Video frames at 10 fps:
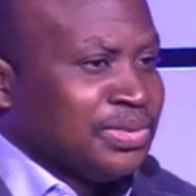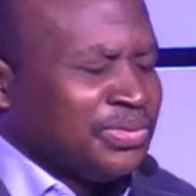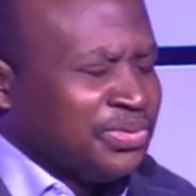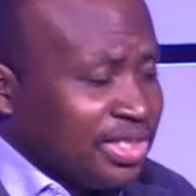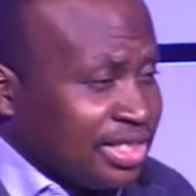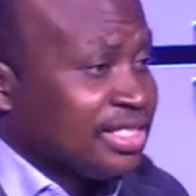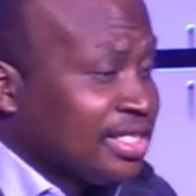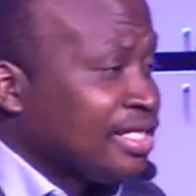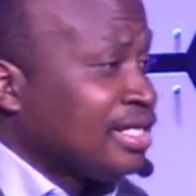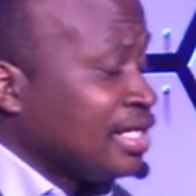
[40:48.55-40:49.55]

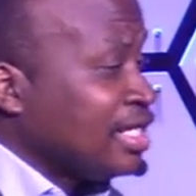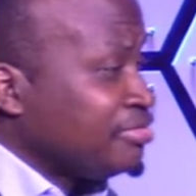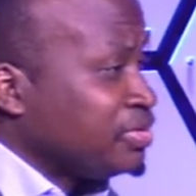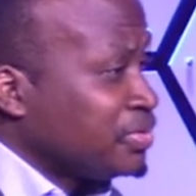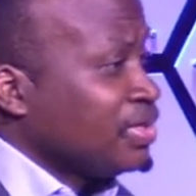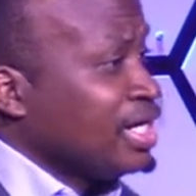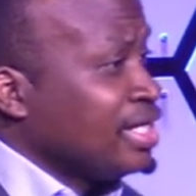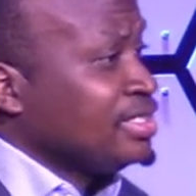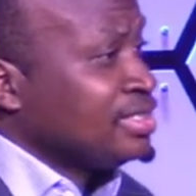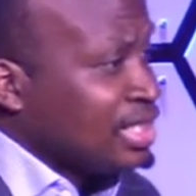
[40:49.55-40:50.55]
rededicated her life to
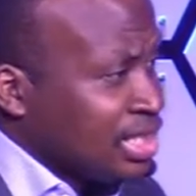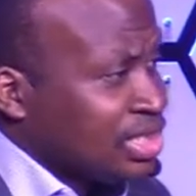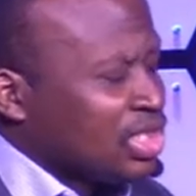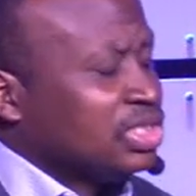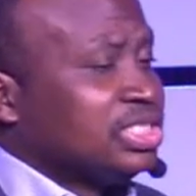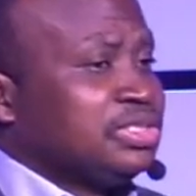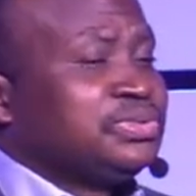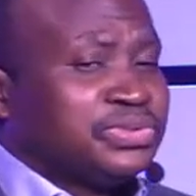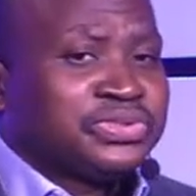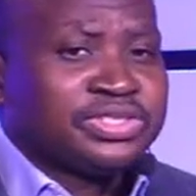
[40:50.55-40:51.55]
Christ and
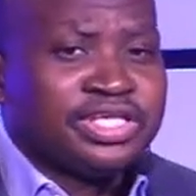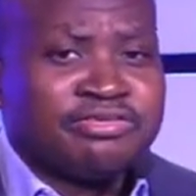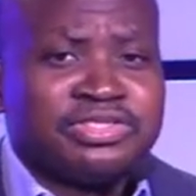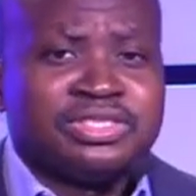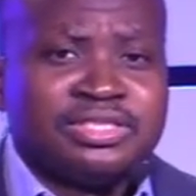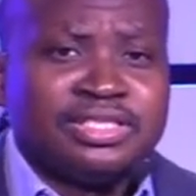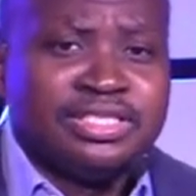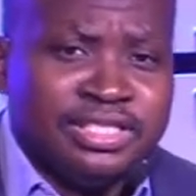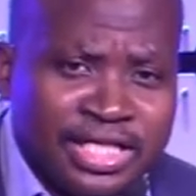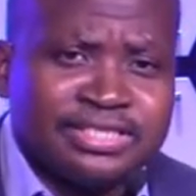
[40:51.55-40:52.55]
continued to serve.
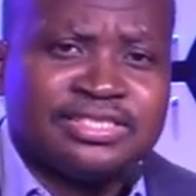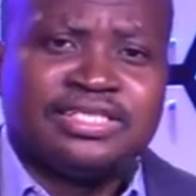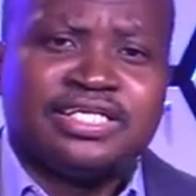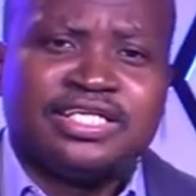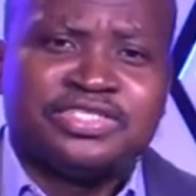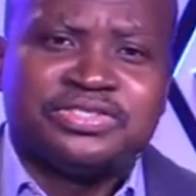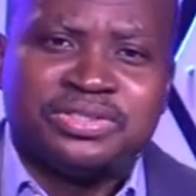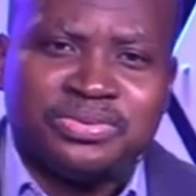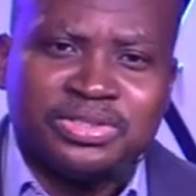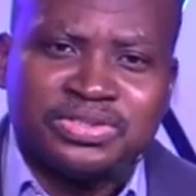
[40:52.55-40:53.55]
Yesterday, she
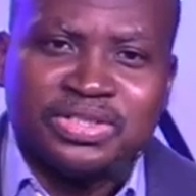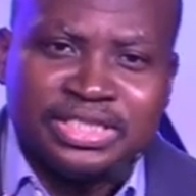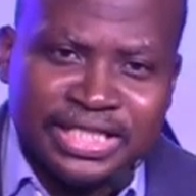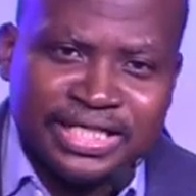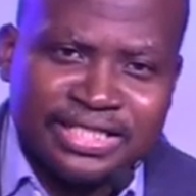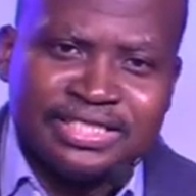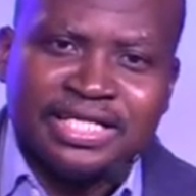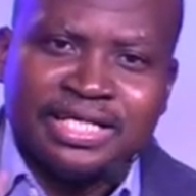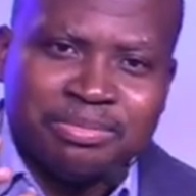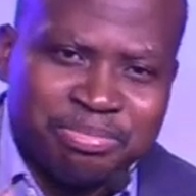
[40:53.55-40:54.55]
was ordained
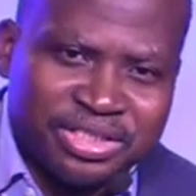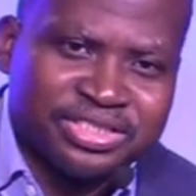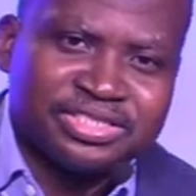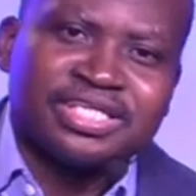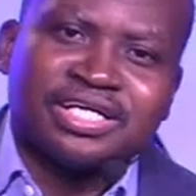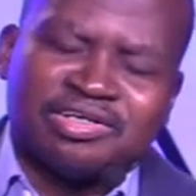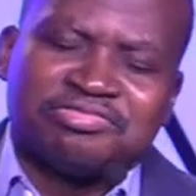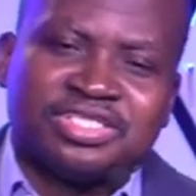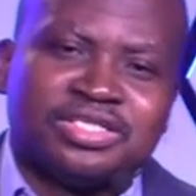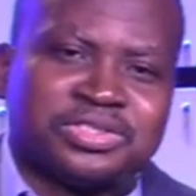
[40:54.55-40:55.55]
a minister of
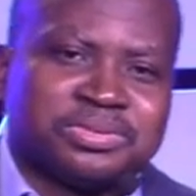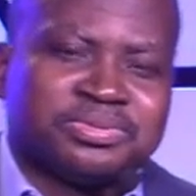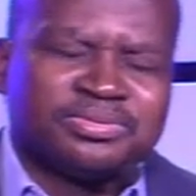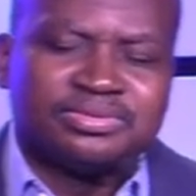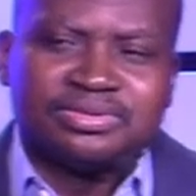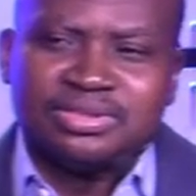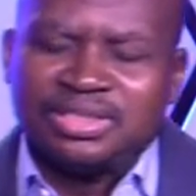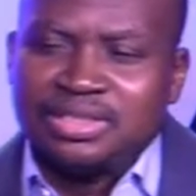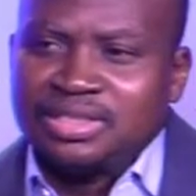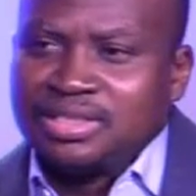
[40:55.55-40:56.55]
the gospel.
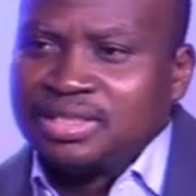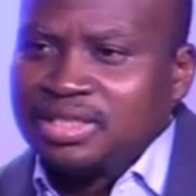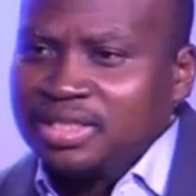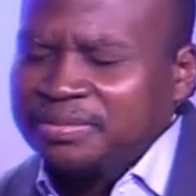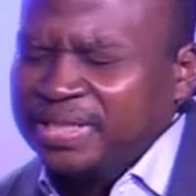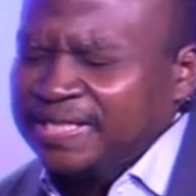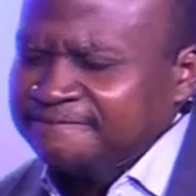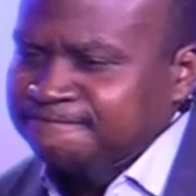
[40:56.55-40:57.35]
Amen.